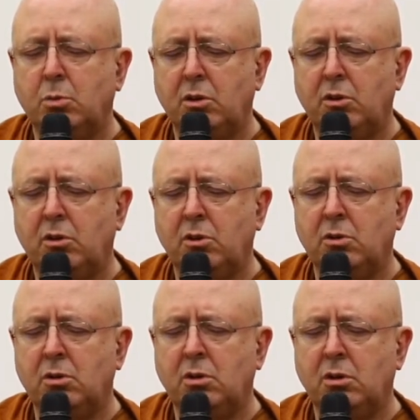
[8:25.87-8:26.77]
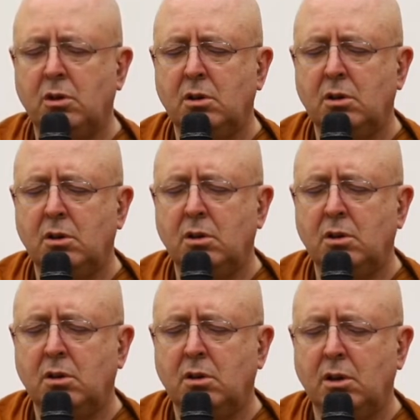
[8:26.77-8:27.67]
with you
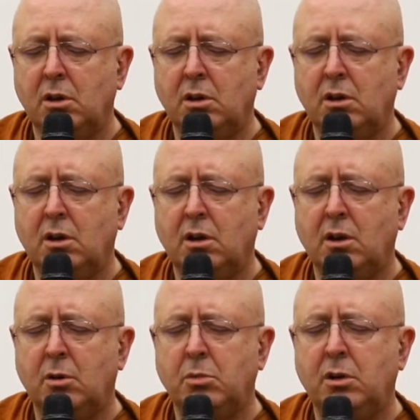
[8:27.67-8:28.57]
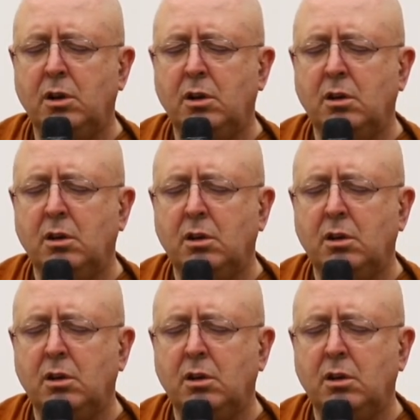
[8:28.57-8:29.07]
in harmony,